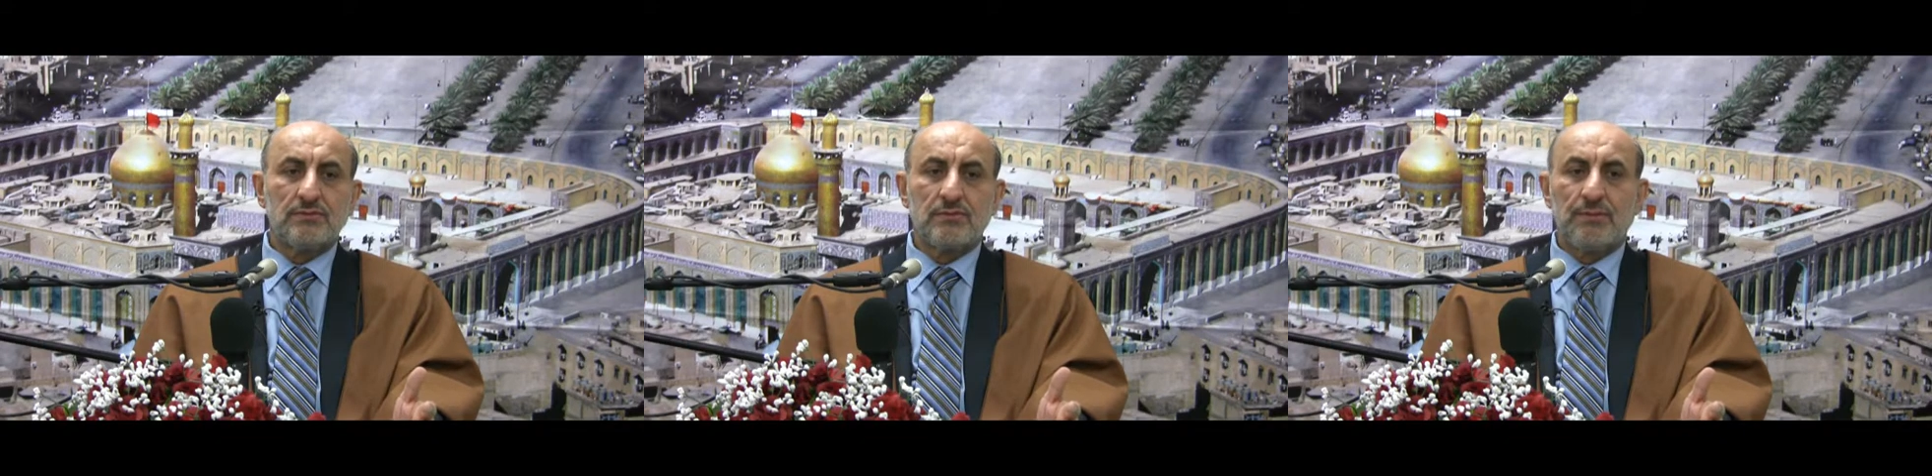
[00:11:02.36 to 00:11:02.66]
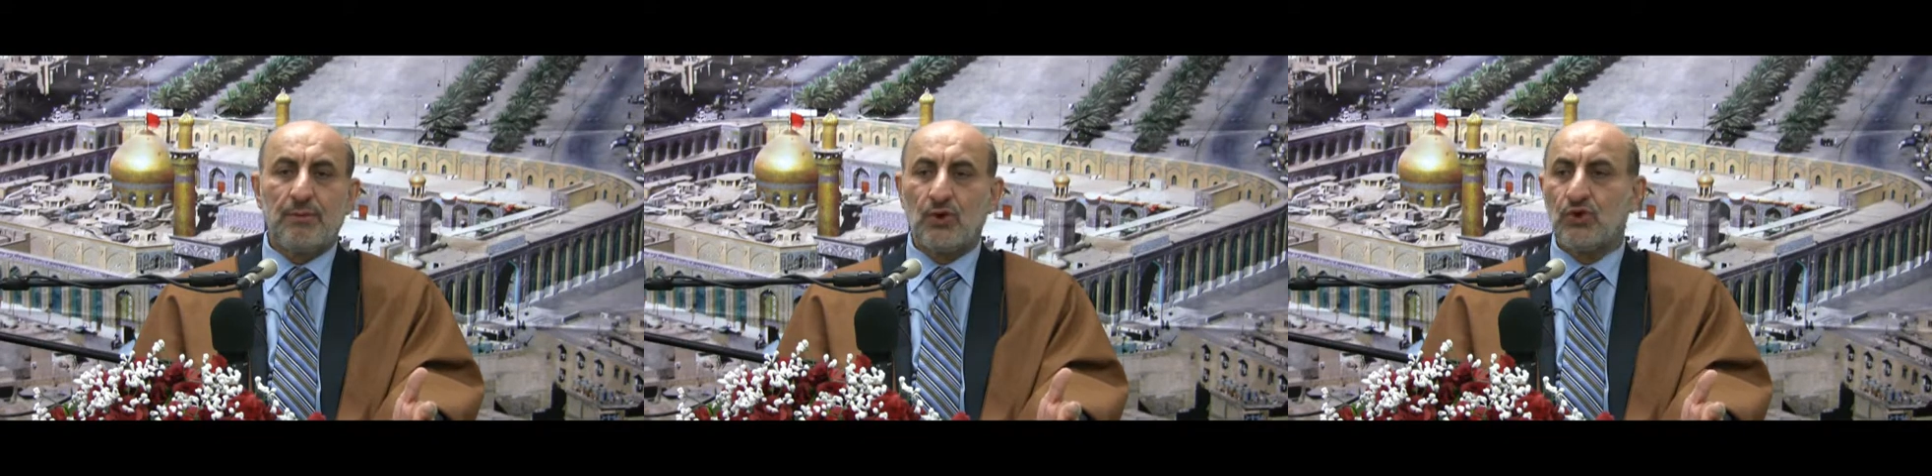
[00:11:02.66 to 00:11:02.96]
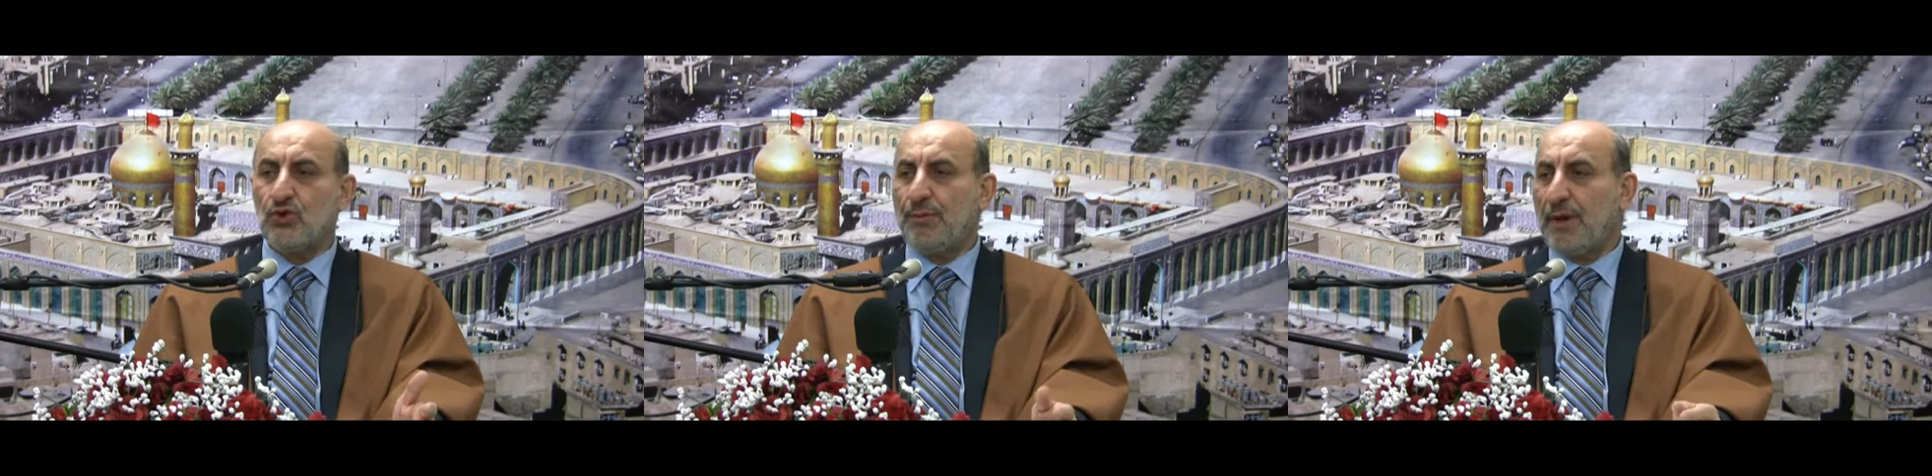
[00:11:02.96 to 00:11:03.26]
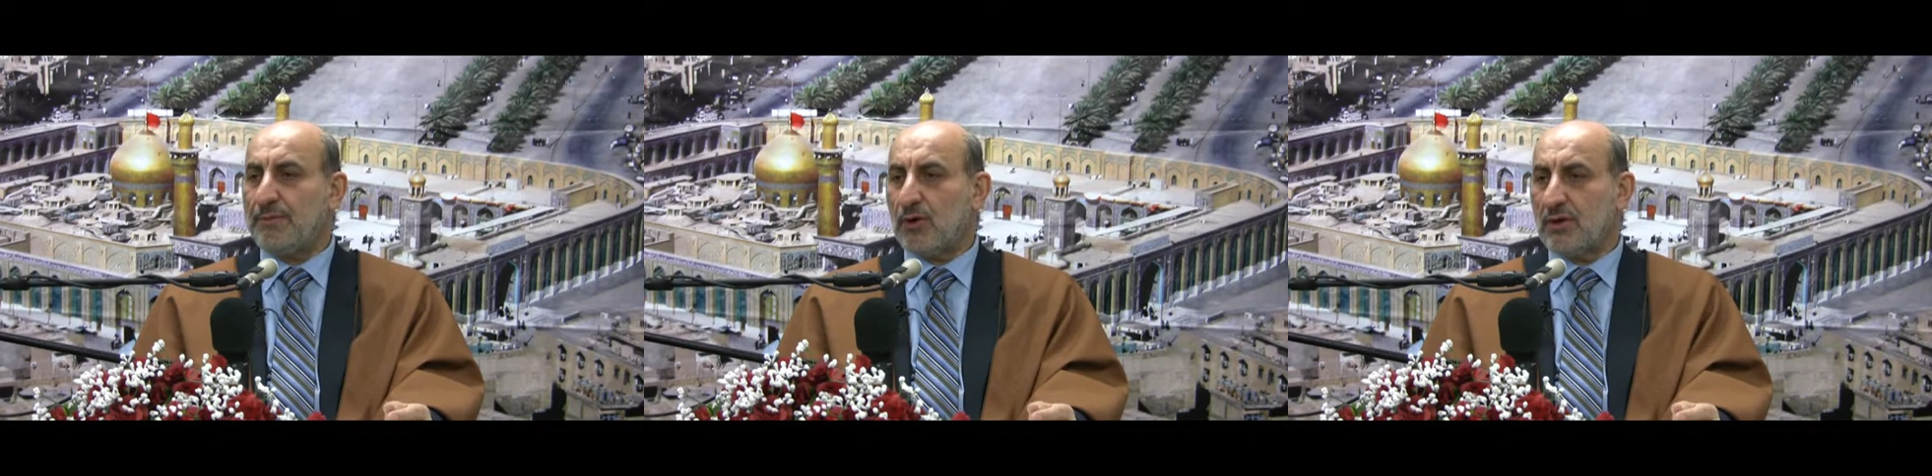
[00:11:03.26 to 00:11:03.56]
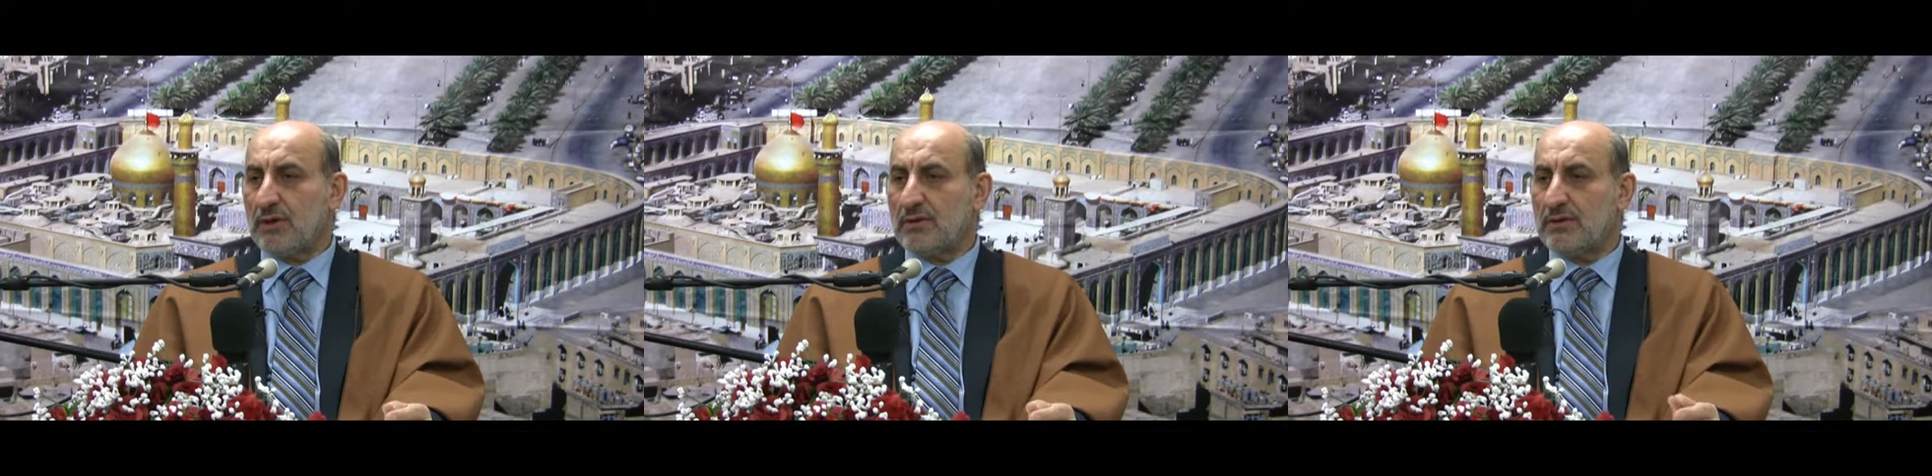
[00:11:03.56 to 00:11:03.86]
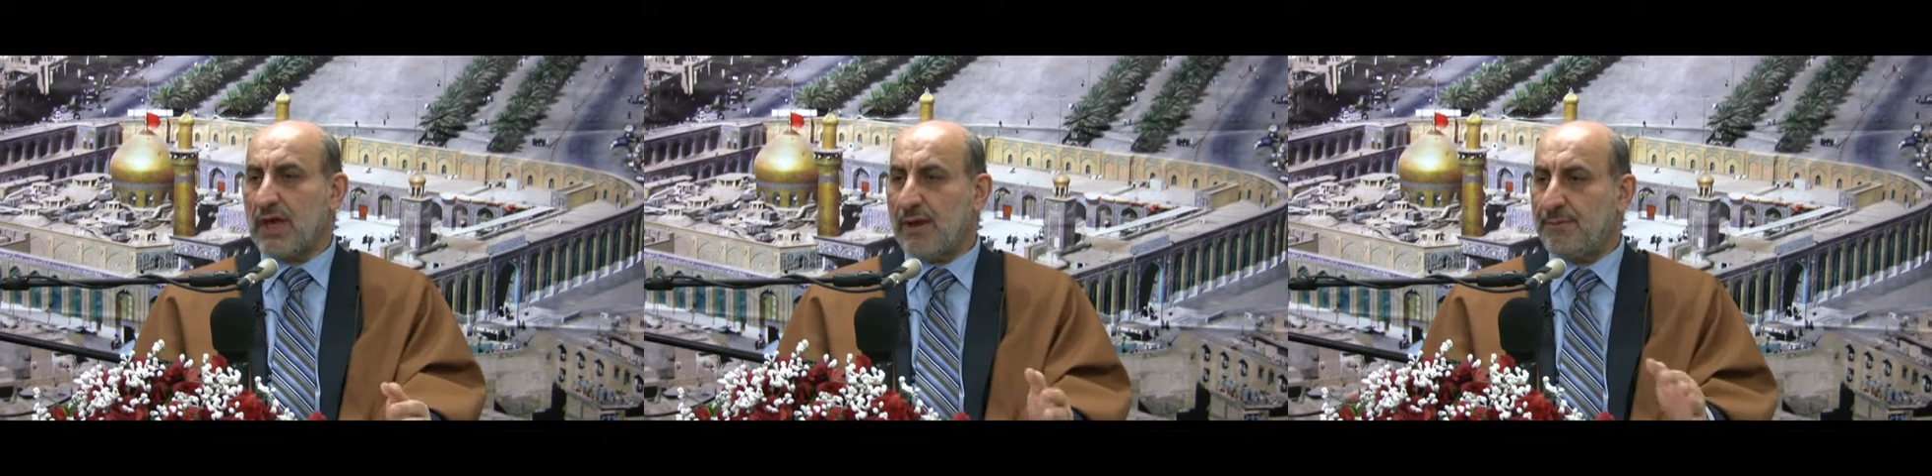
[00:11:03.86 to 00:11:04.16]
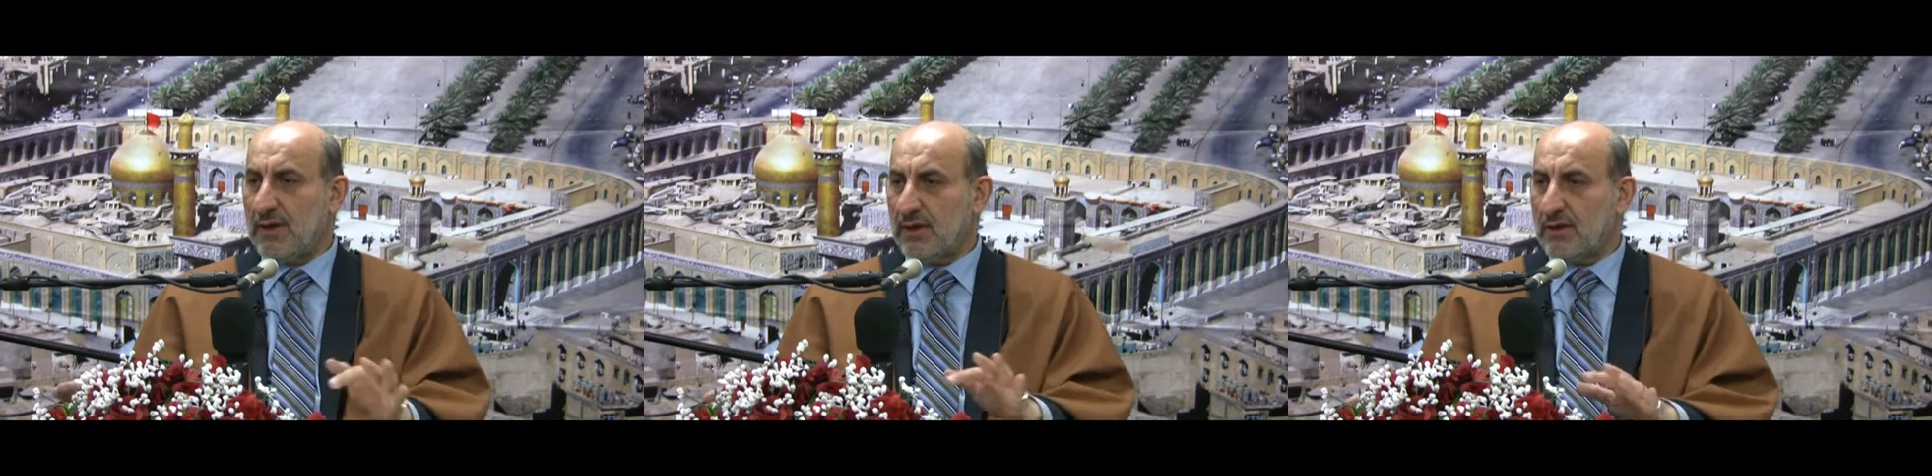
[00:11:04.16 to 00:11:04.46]
put two people
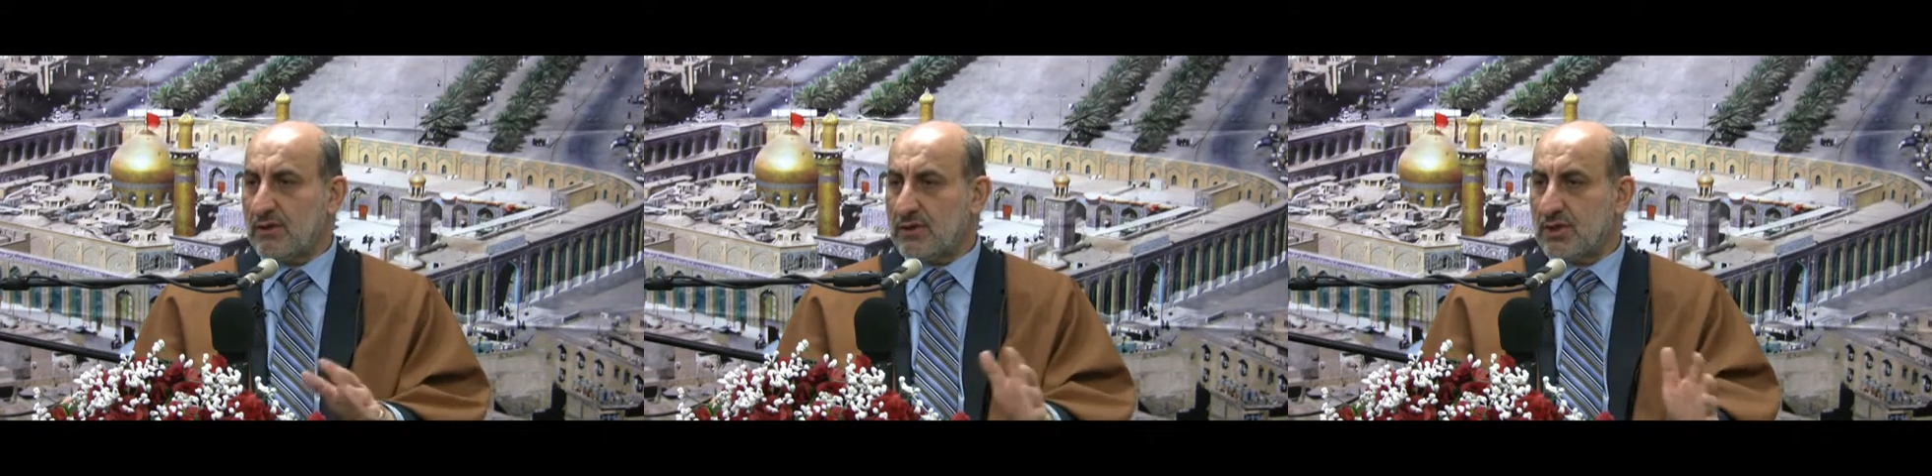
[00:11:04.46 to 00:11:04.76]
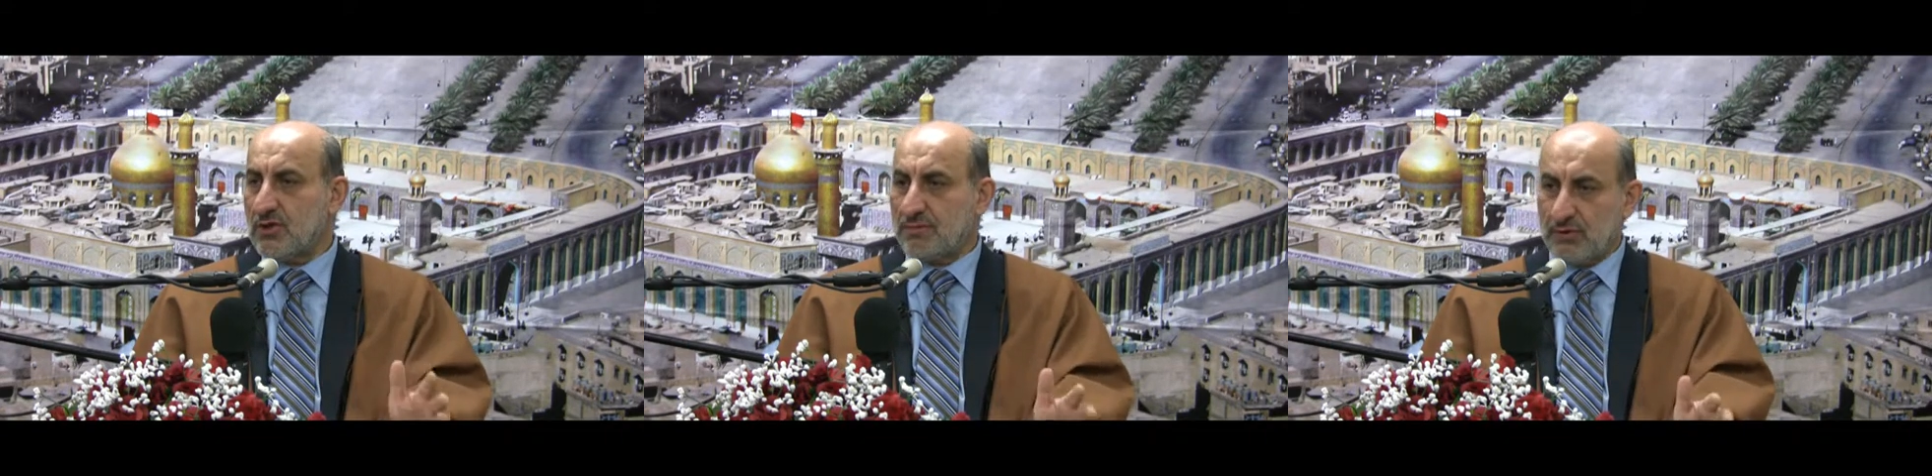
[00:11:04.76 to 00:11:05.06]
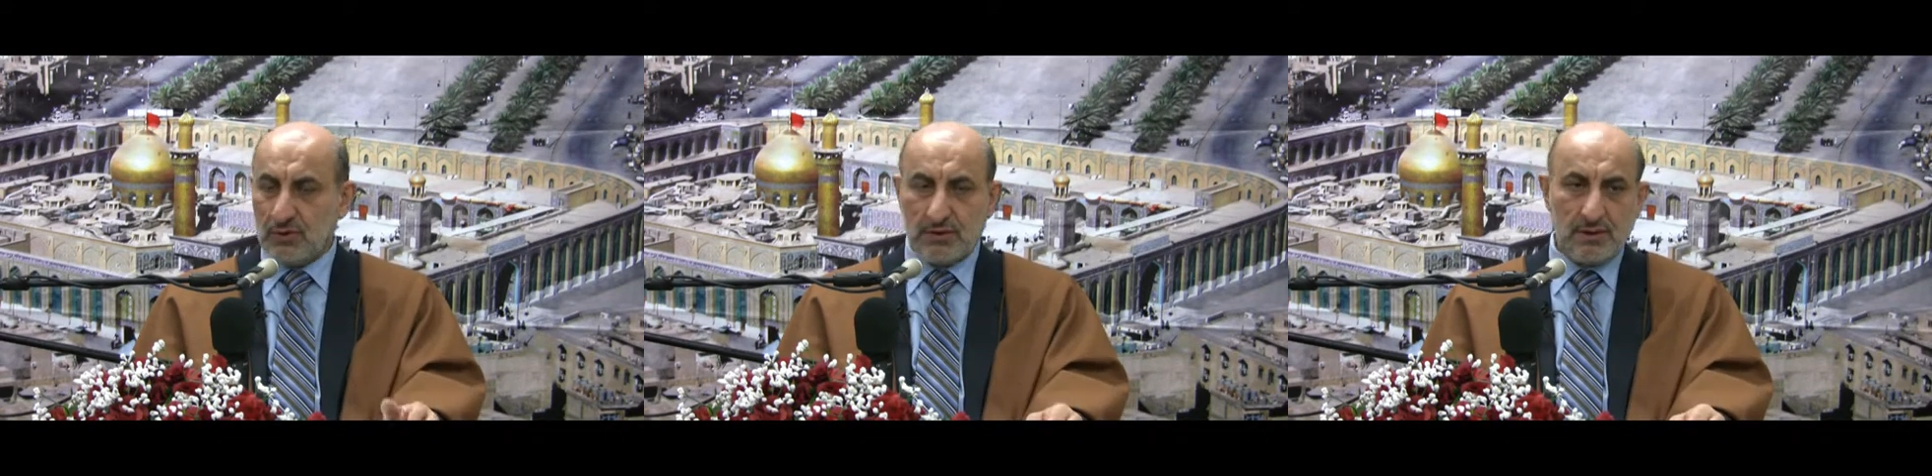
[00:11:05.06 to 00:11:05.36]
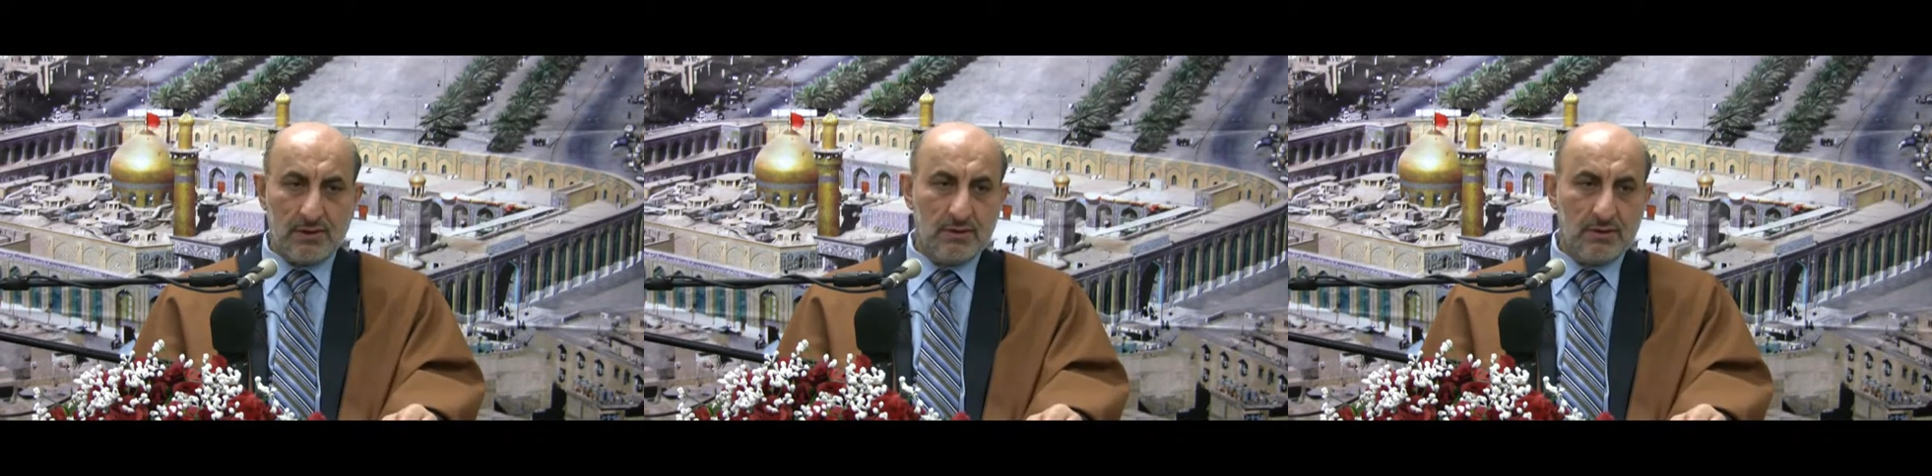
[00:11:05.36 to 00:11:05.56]
typing on the computer,